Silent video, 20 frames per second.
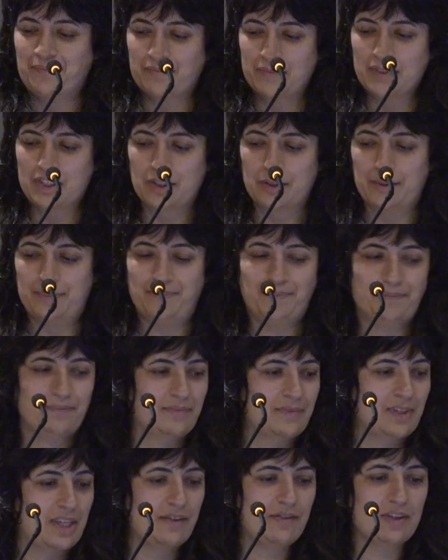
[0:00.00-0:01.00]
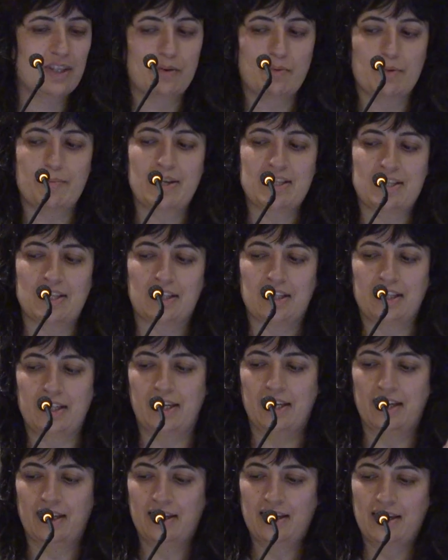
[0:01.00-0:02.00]
So, given that we
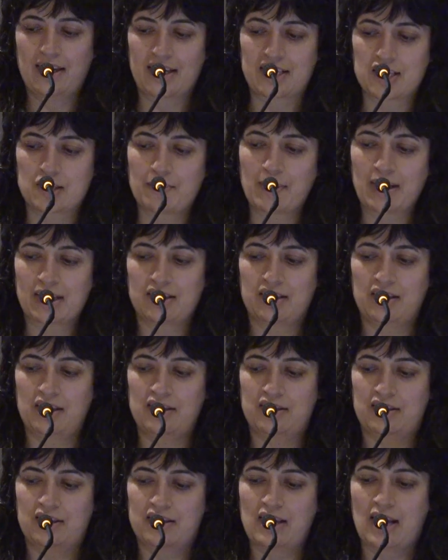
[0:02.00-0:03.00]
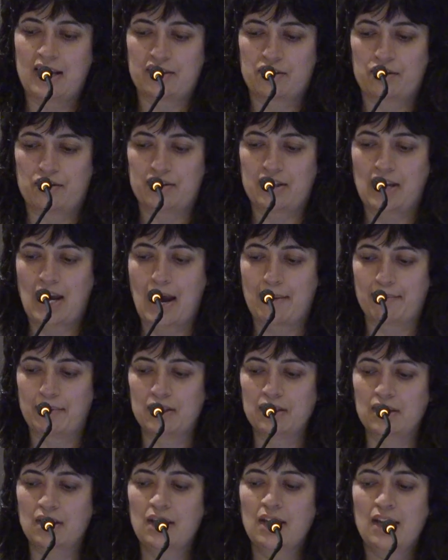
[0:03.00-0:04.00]
basically expect these disasters to
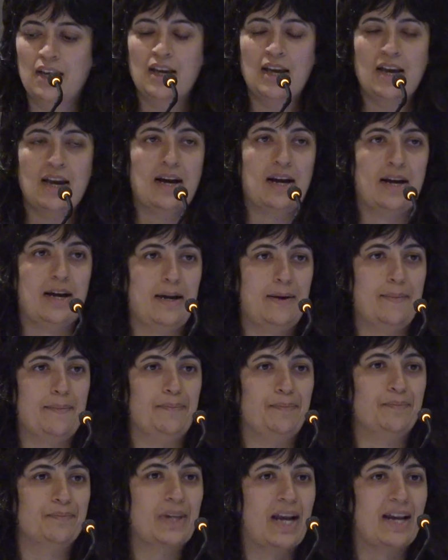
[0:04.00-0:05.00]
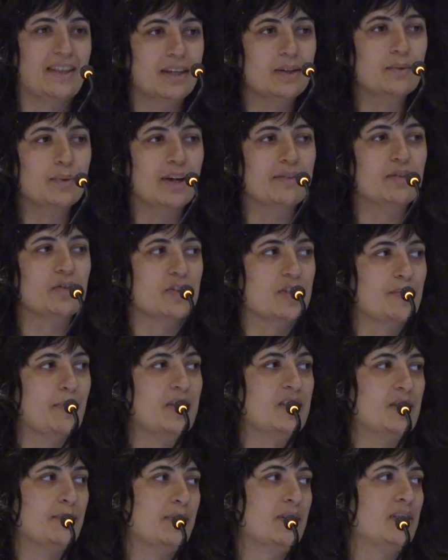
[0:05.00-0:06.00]
happen, I think we have a
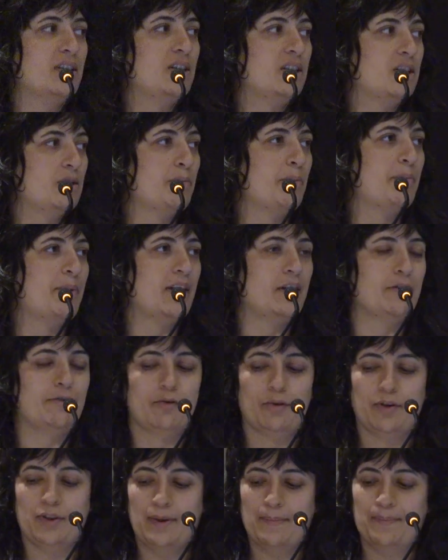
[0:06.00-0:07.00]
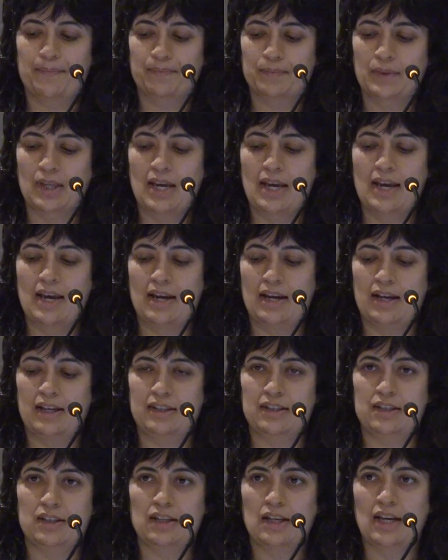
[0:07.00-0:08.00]
responsibility to prepare for them.
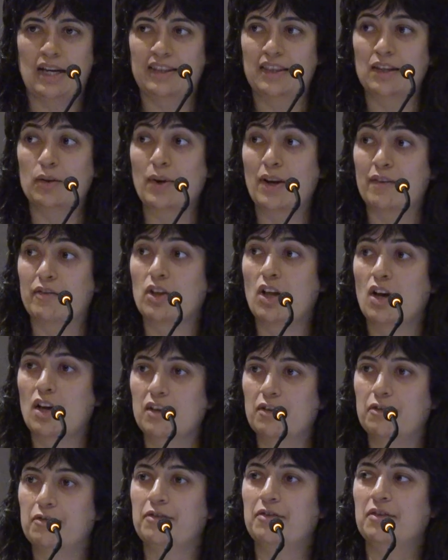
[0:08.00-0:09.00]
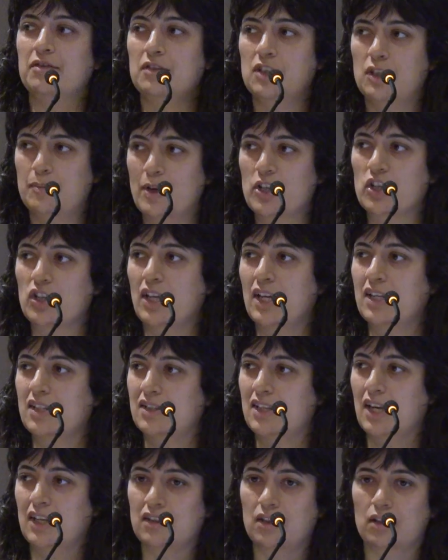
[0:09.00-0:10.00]
And I think we have a lot of
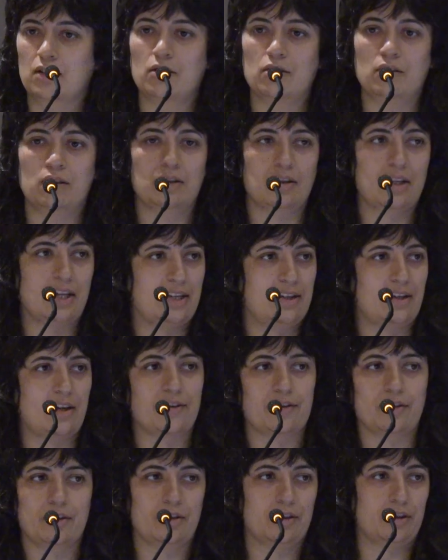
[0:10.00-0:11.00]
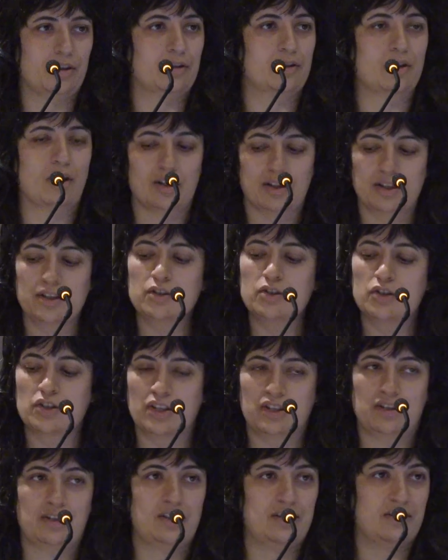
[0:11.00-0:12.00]
specialized technical and other knowledge
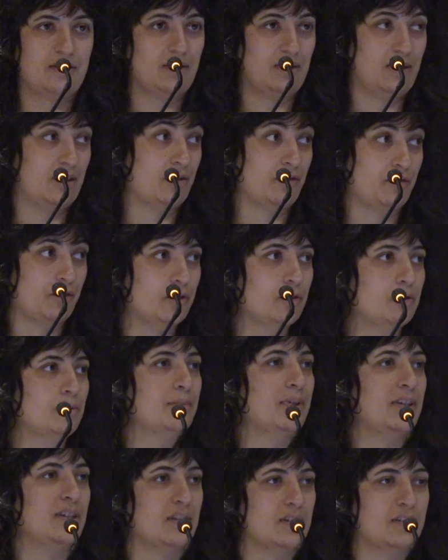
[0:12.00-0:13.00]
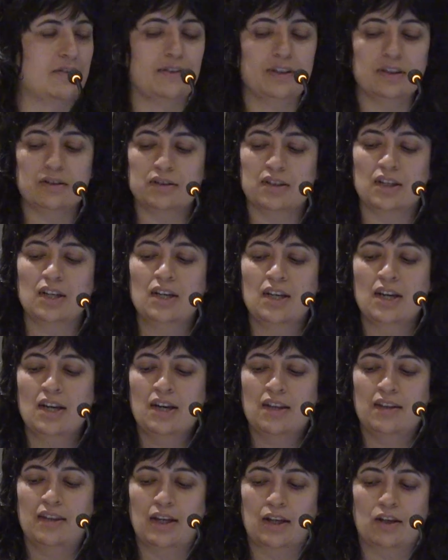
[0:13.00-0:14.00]
in this room, in this field,
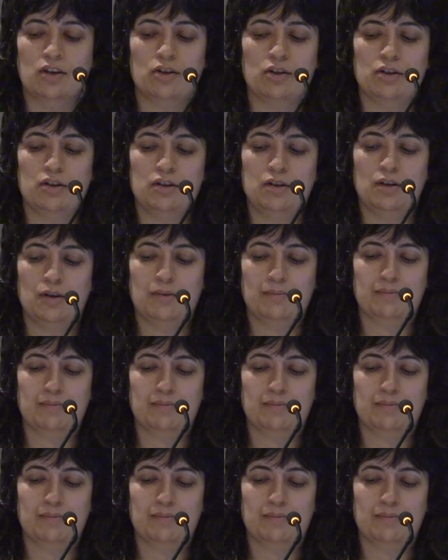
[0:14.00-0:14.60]
that could